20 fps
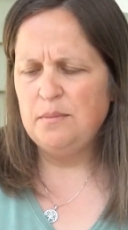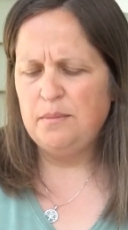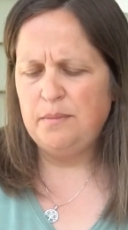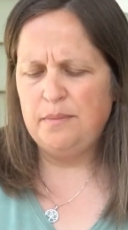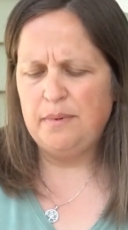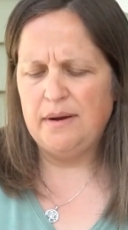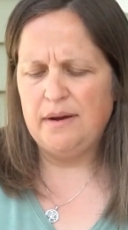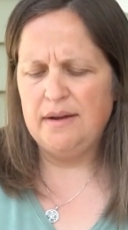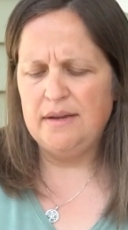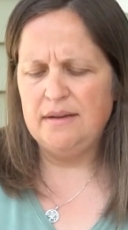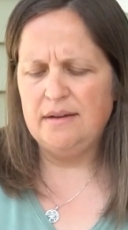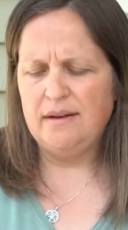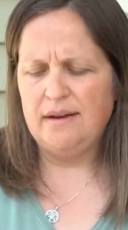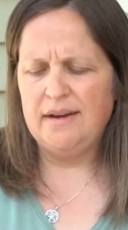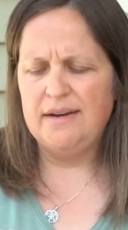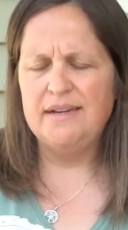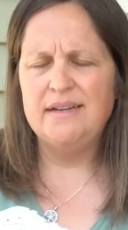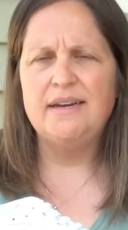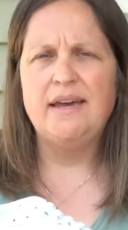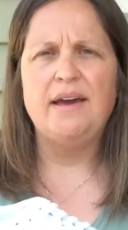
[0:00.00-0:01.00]
but
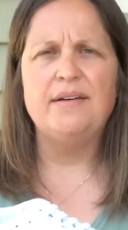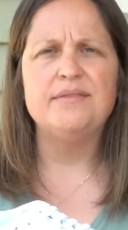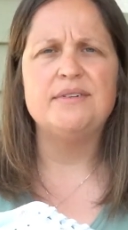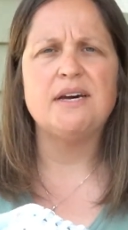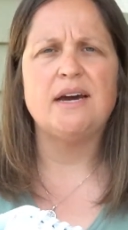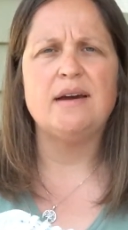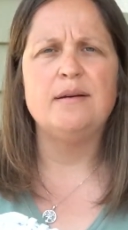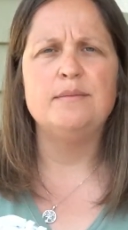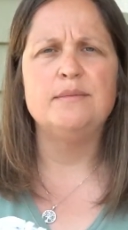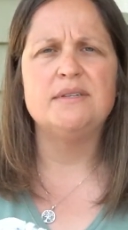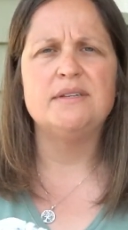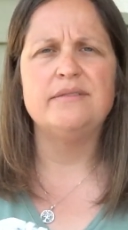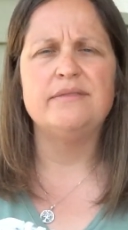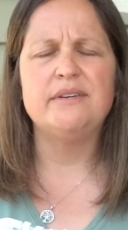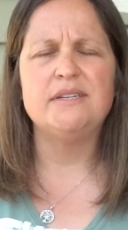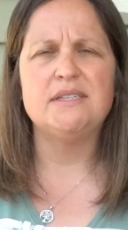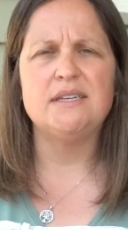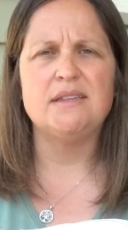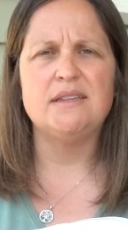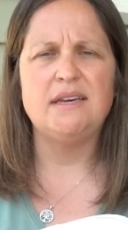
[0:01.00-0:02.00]
I didn't have time to
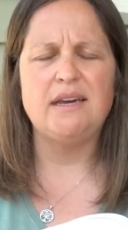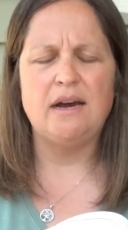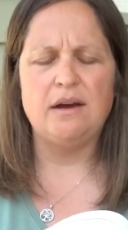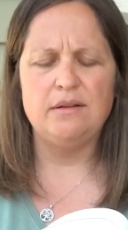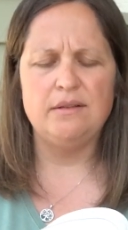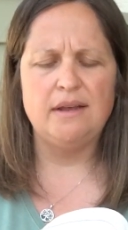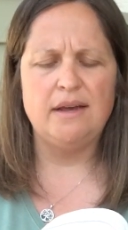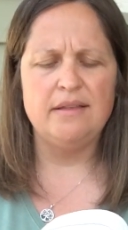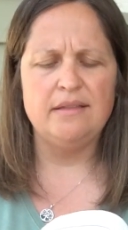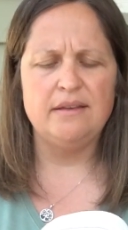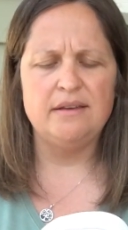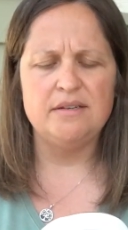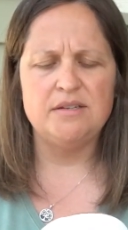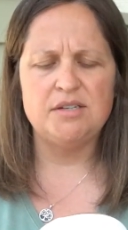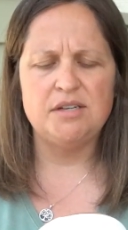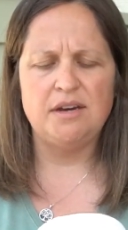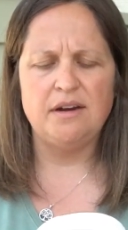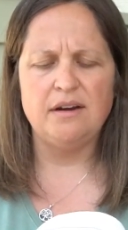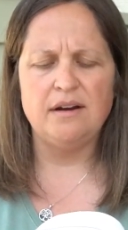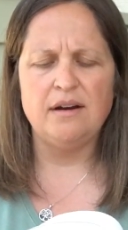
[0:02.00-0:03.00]
visit the outlet
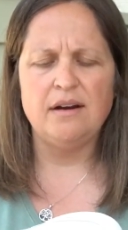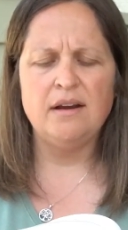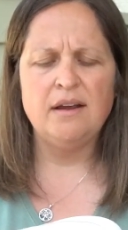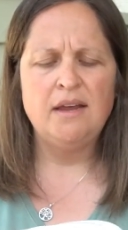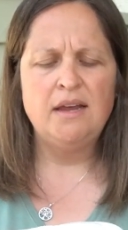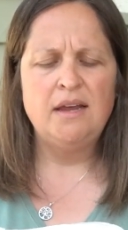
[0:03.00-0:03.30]
this year,